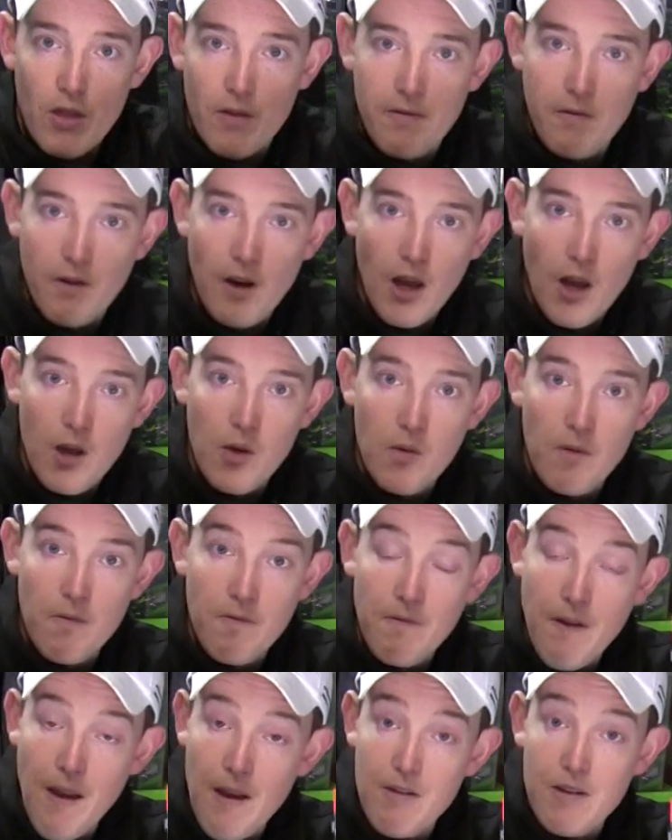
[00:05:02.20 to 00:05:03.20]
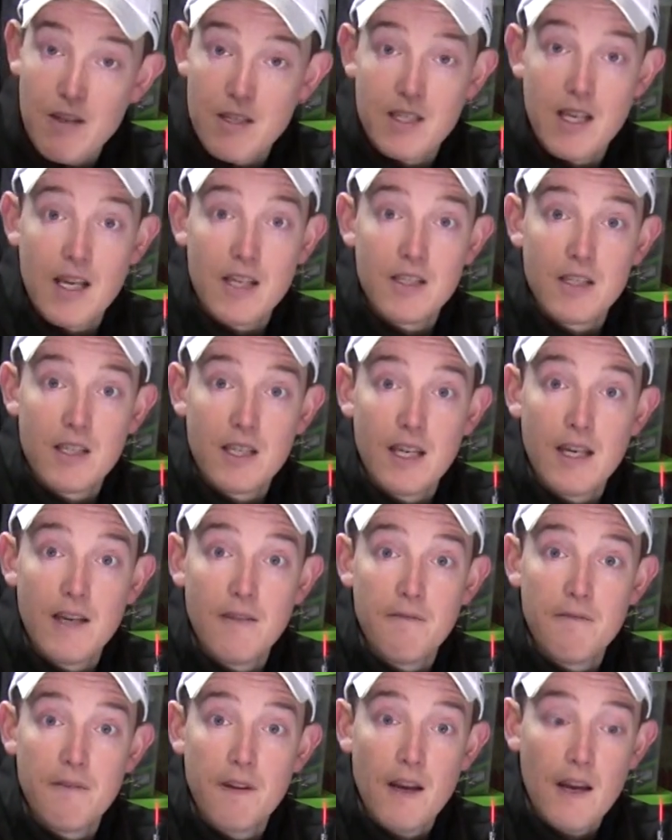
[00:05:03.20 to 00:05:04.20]
the float, very
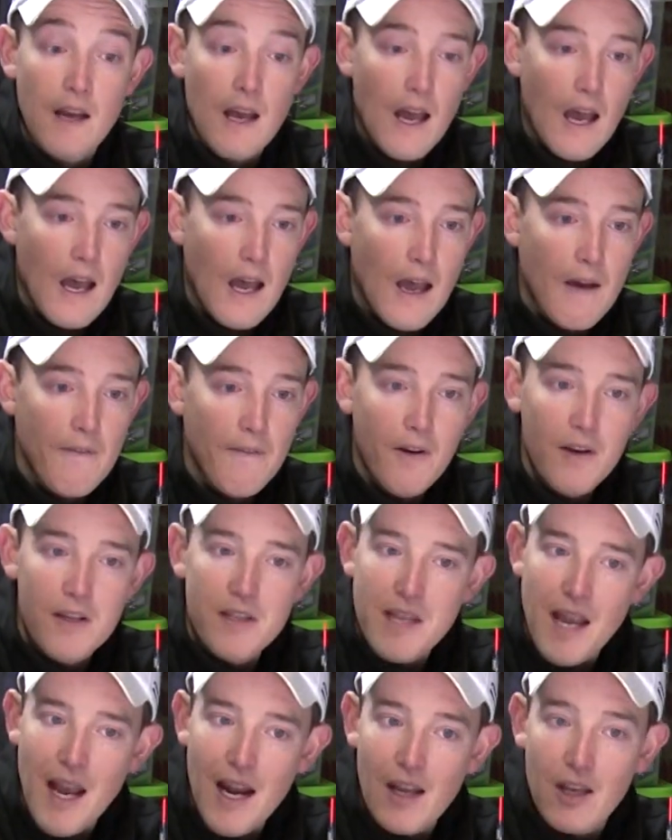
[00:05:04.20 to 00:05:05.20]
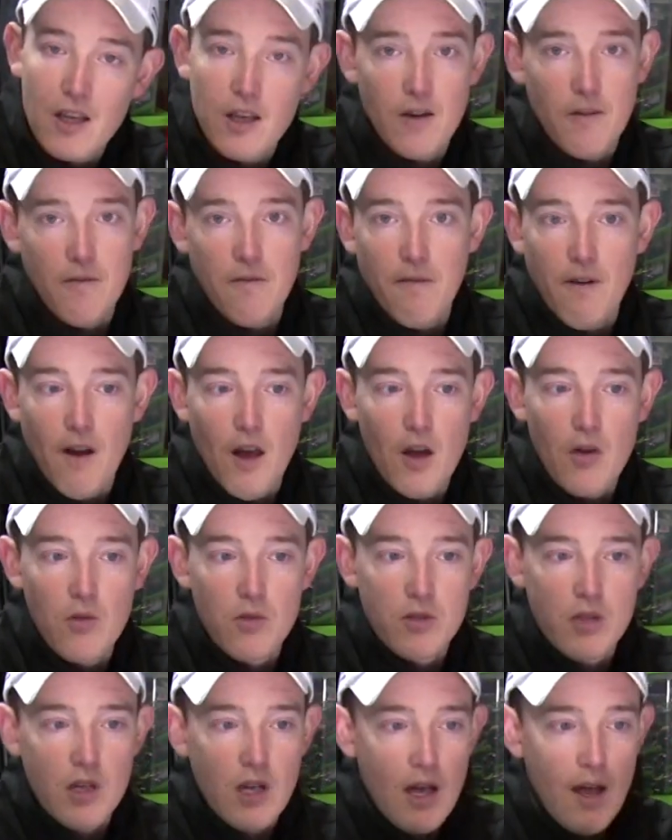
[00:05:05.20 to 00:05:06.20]
sensitive, very delicate
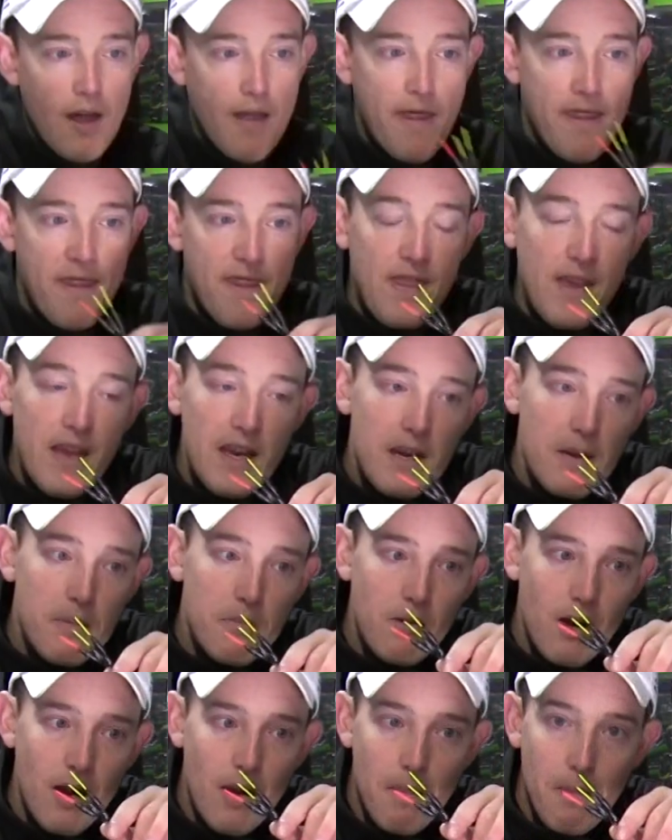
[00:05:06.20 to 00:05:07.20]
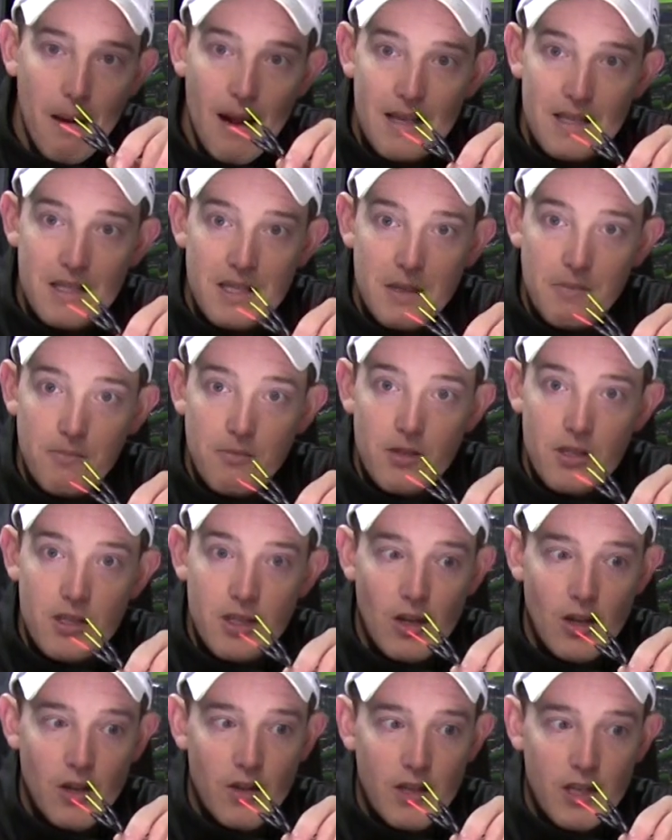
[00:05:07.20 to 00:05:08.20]
floats. thinner plastic
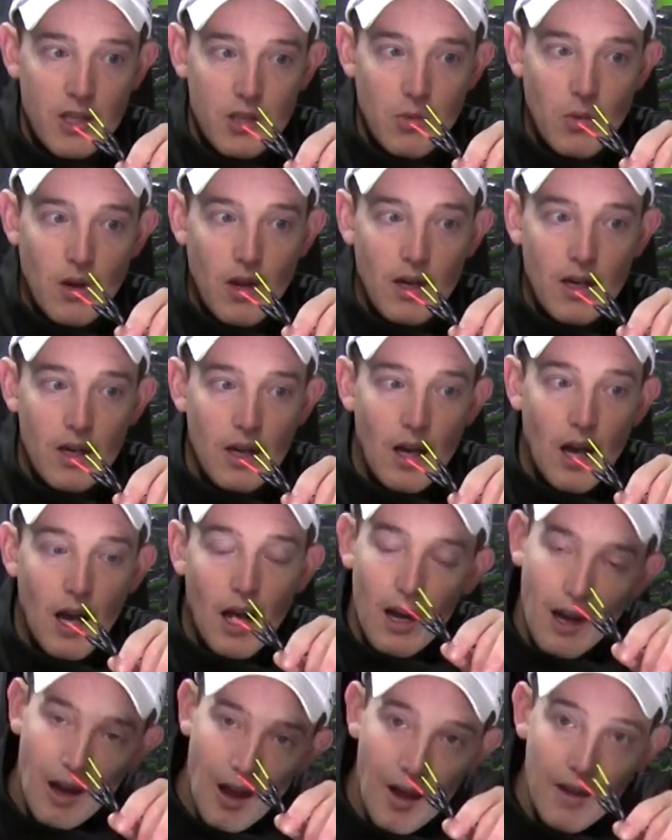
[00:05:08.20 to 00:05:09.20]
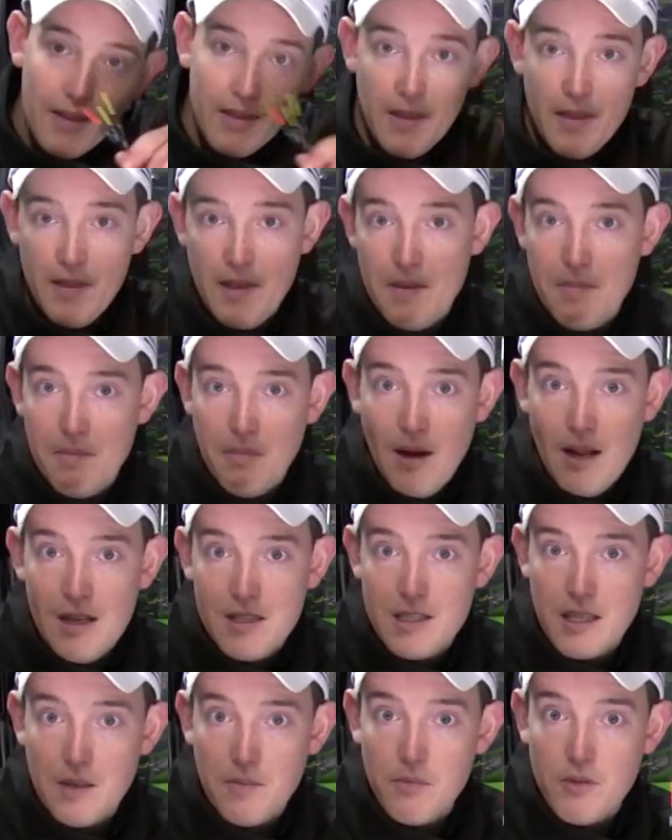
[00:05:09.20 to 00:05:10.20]
bristle on this one. I like the thin
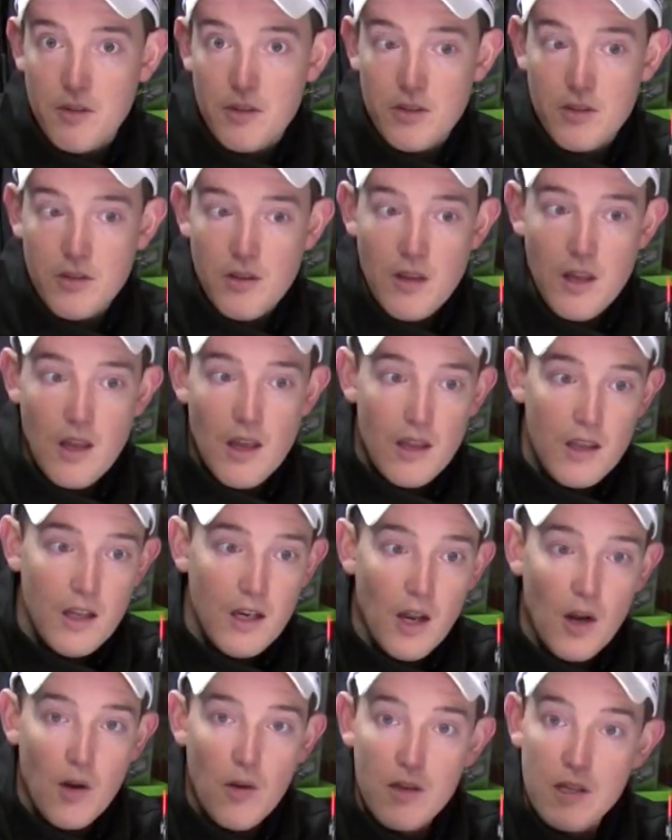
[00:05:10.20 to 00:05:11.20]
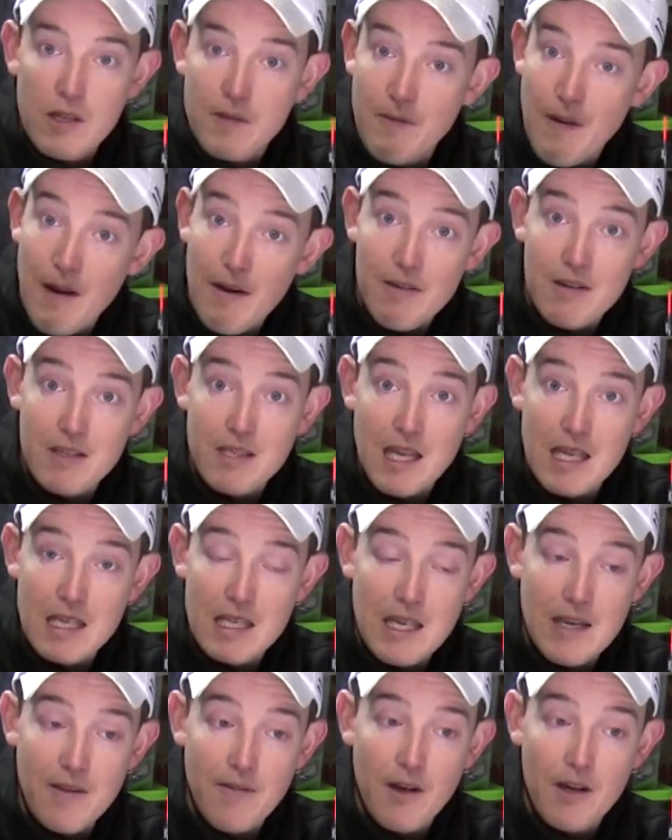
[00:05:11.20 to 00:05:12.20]
plastic bristle. You know, it's very
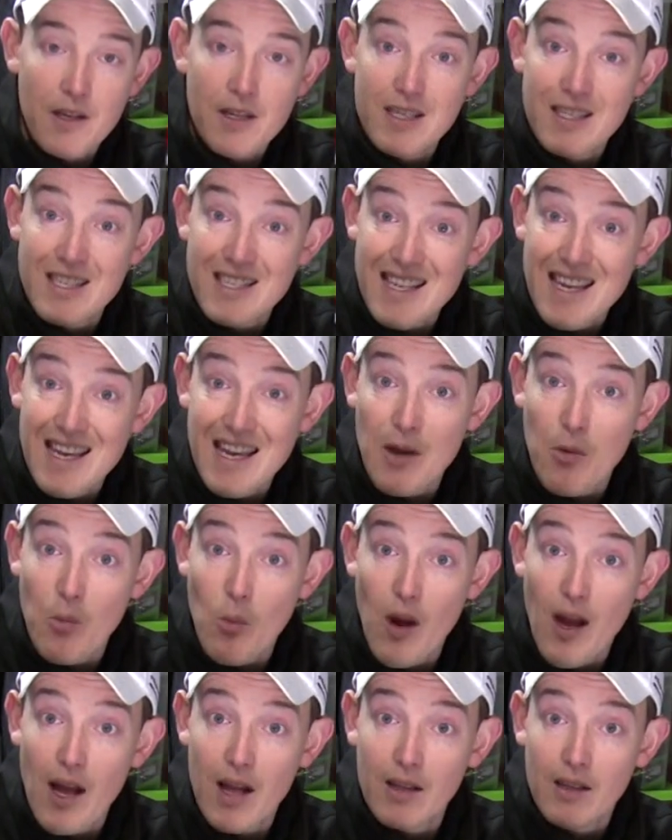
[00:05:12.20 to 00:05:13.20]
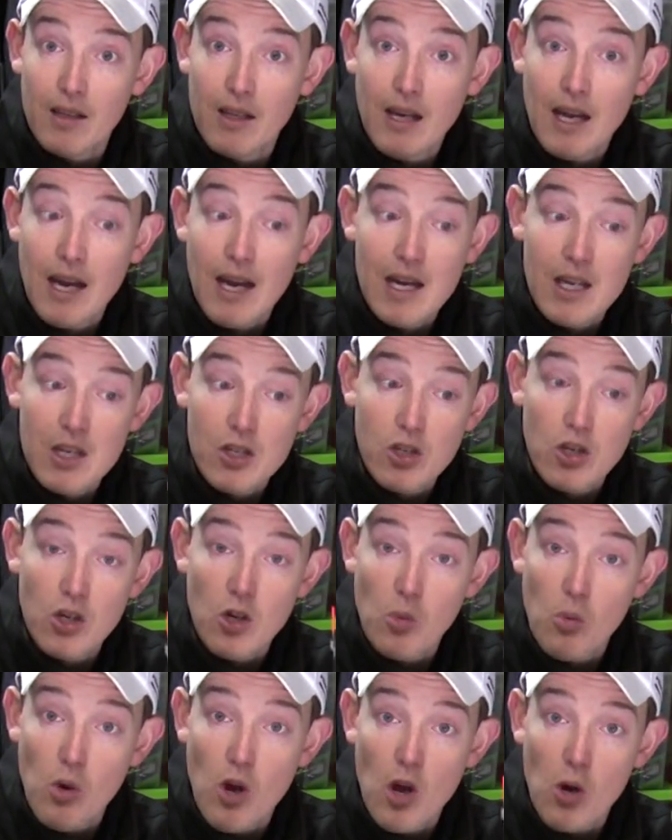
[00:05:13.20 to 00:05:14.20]
sensitive, I can see it well, and it's going to
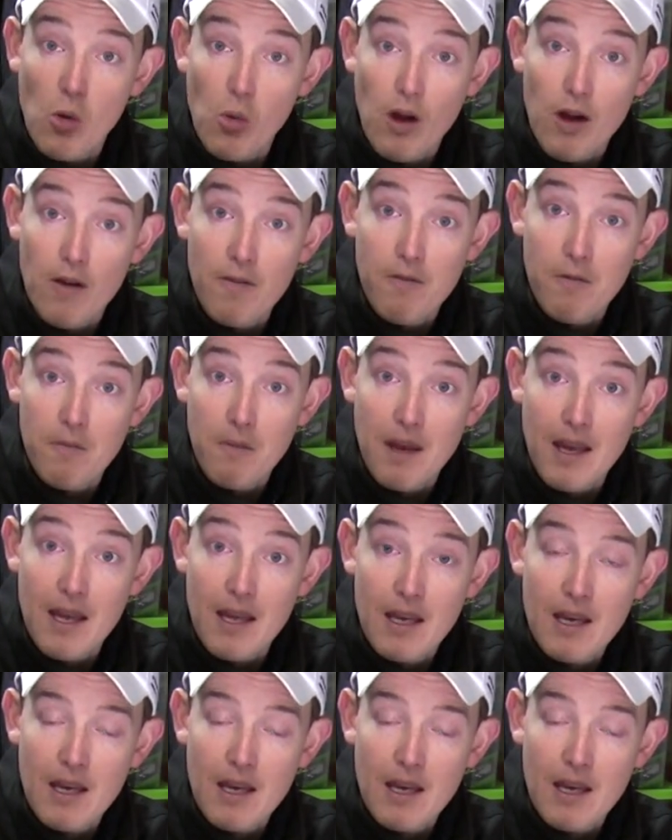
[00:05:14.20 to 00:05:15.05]
work well for me.